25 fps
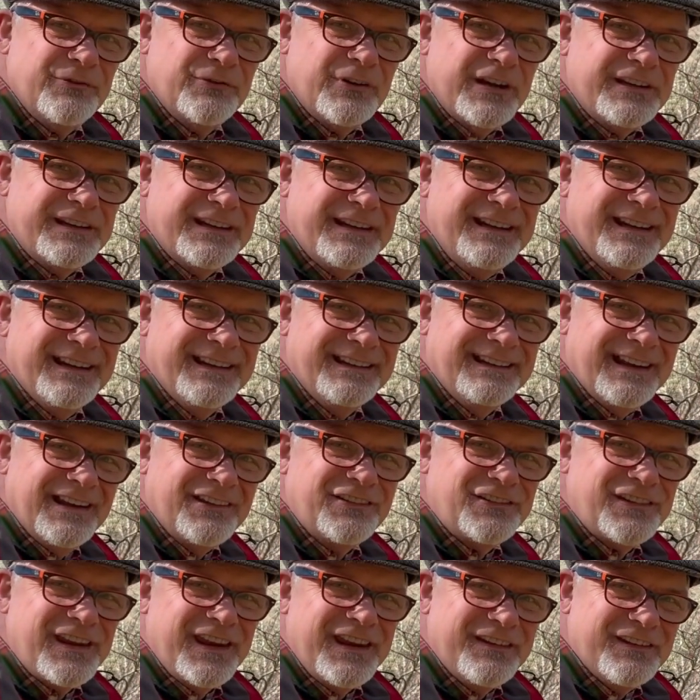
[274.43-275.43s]
ready and
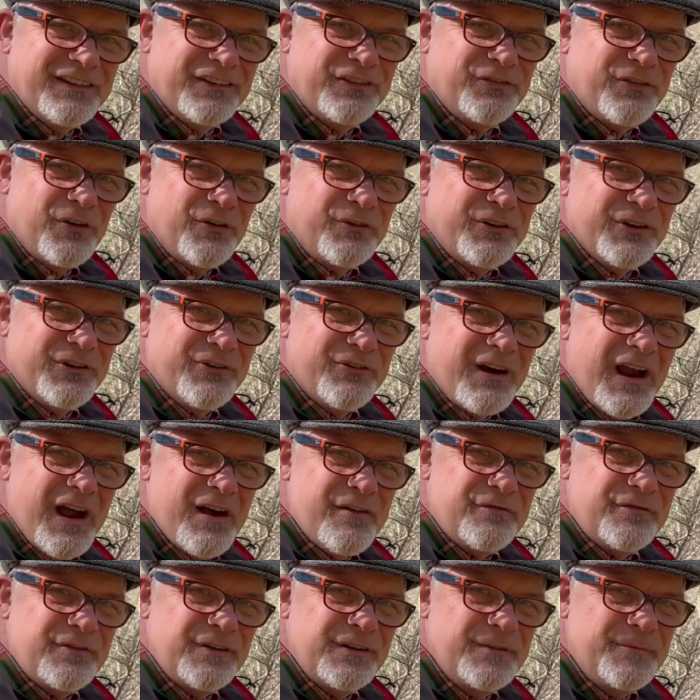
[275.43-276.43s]
let's take this photograph.